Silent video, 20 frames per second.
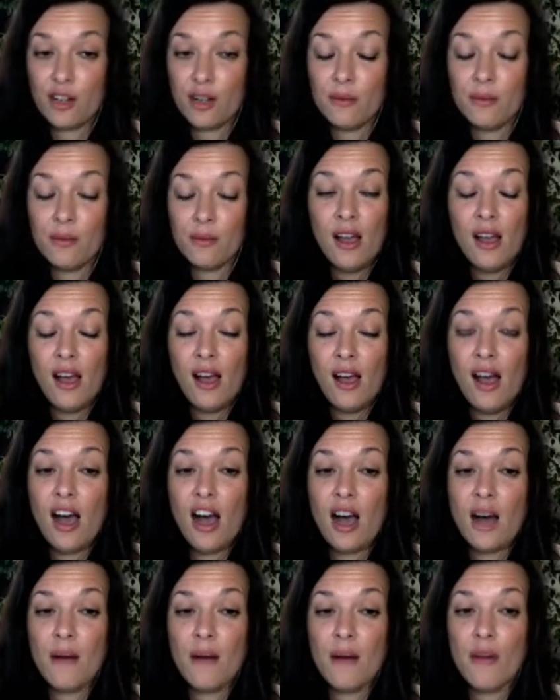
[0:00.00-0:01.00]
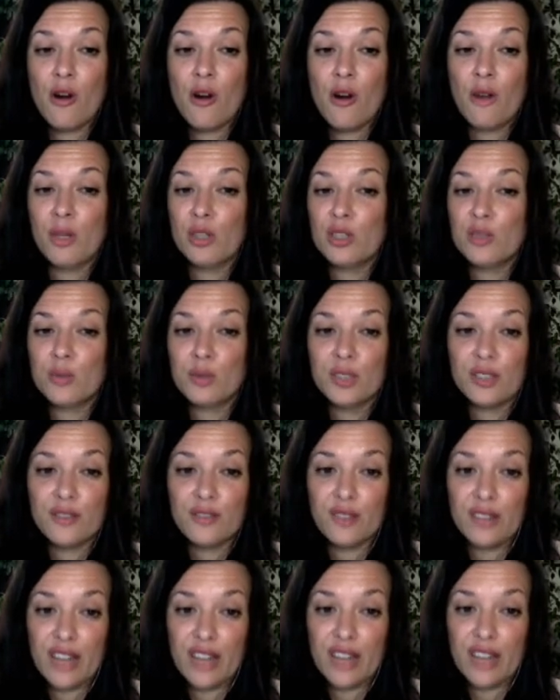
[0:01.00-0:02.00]
There are multiple different names for
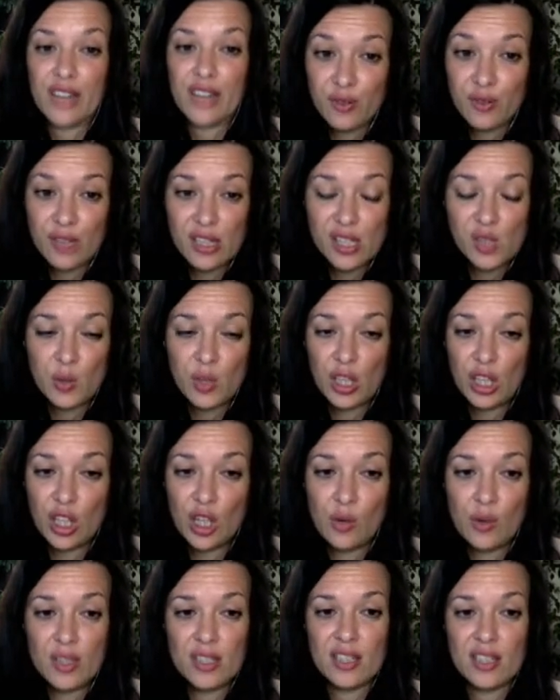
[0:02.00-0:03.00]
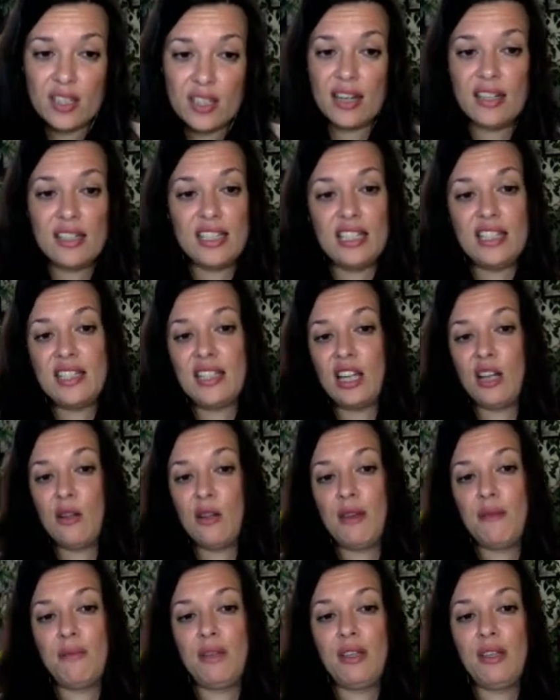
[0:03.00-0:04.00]
this. We can go into that in detail maybe in the
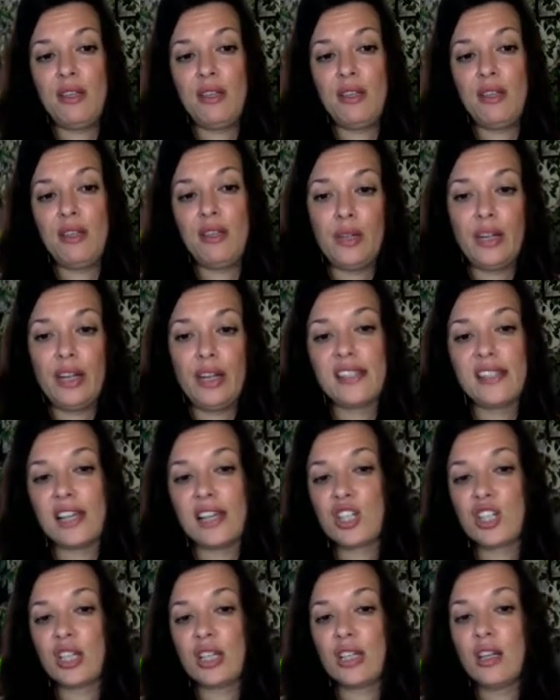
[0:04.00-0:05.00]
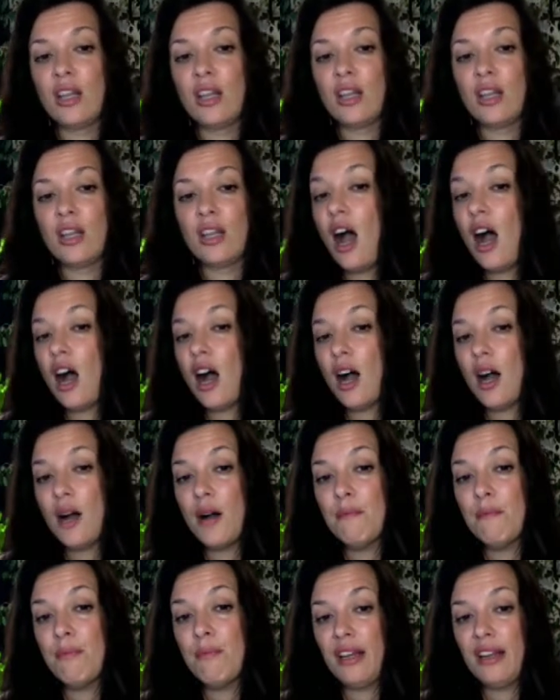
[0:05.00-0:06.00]
Q&A section. But
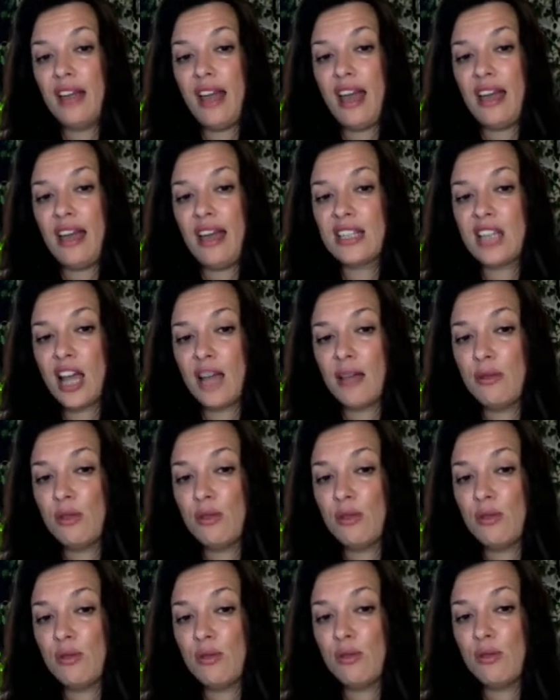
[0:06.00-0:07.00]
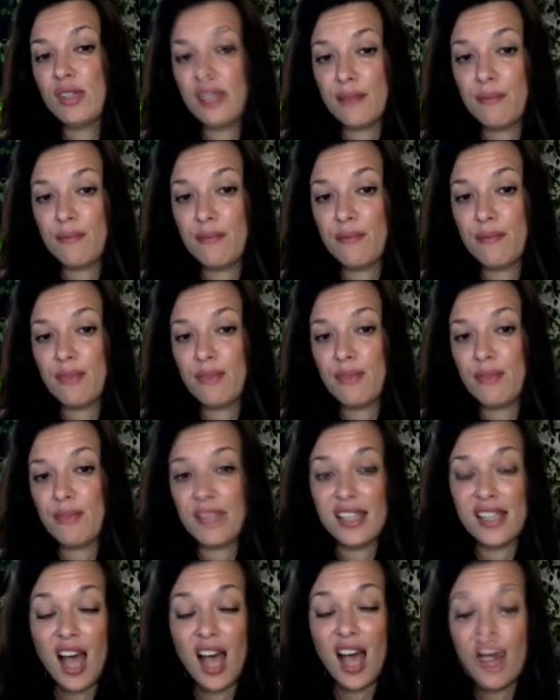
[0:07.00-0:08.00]
anytime you see something that says high
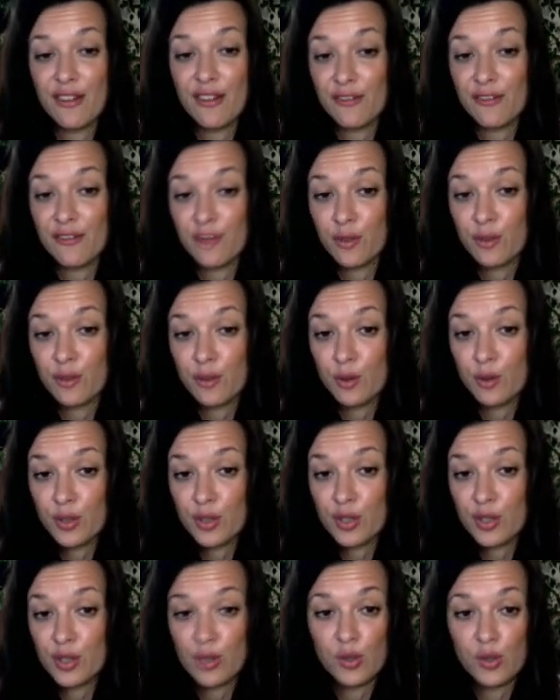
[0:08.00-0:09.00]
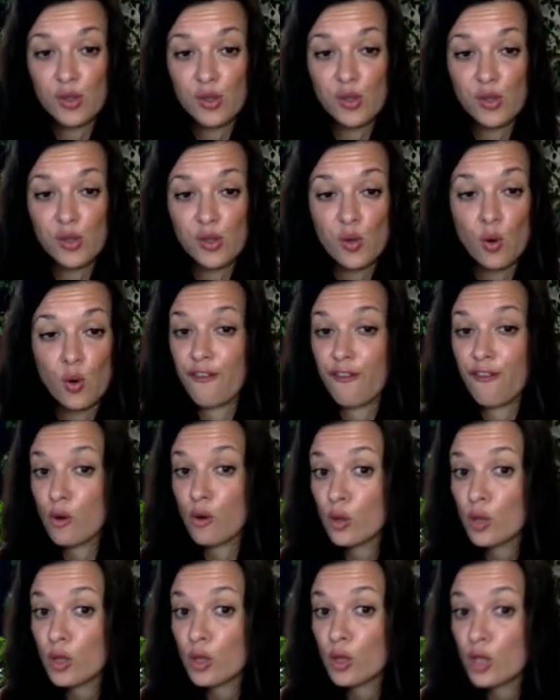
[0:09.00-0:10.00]
fructose or fructose, just
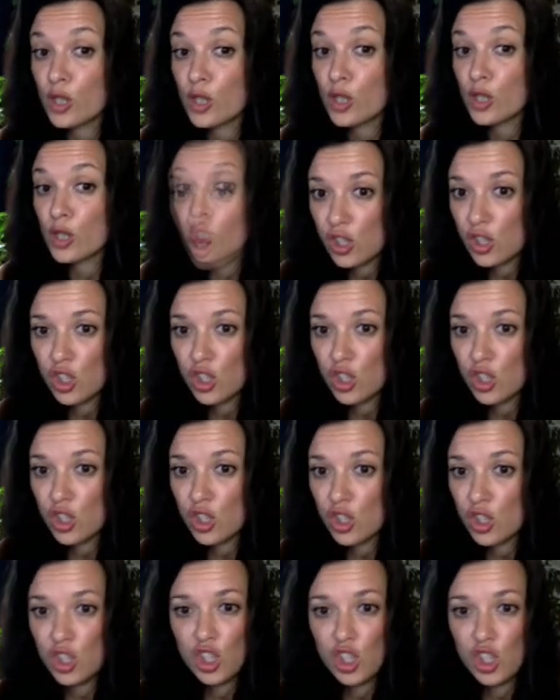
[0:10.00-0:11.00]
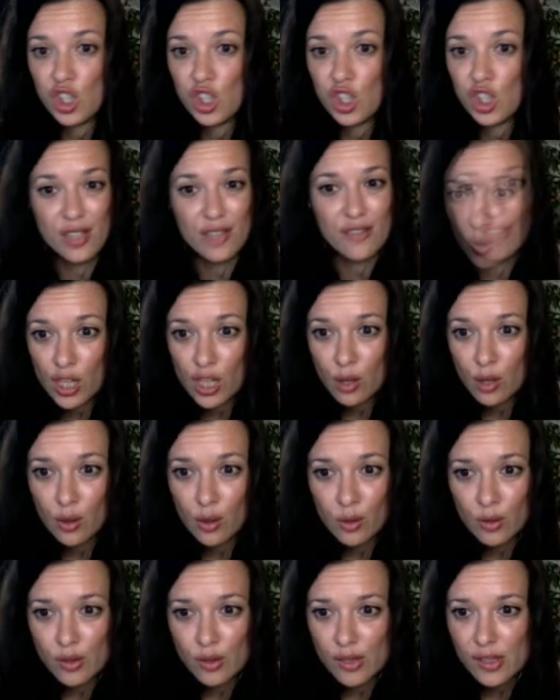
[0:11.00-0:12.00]
fructose, it's not
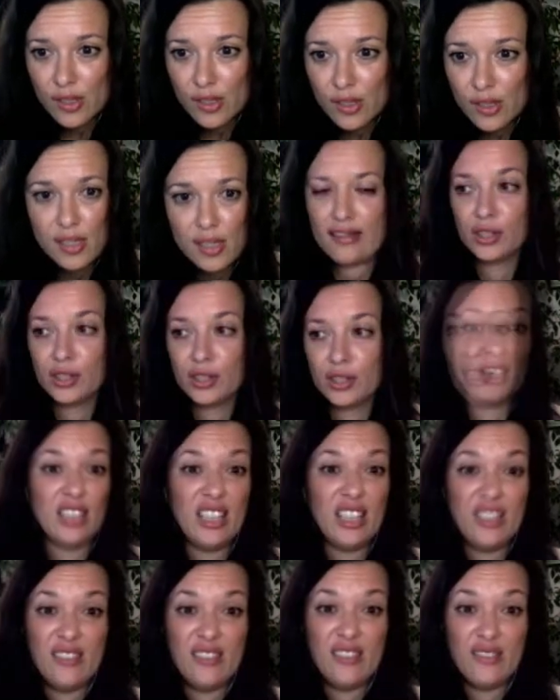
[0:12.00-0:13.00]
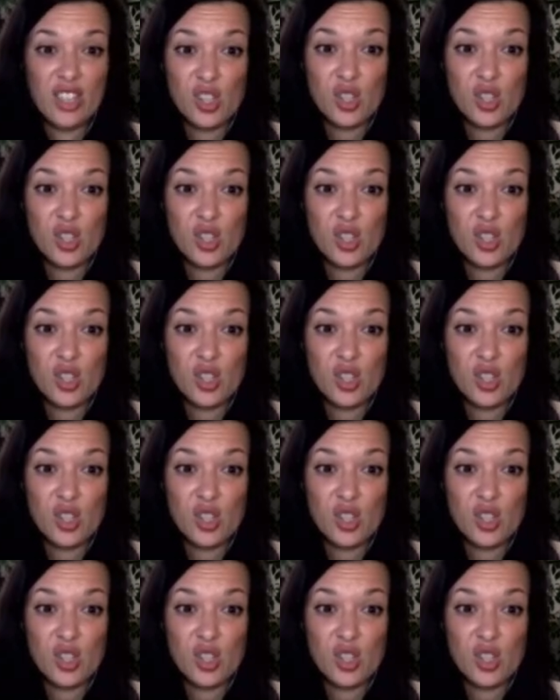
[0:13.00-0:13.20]
good. And even just corn syrup.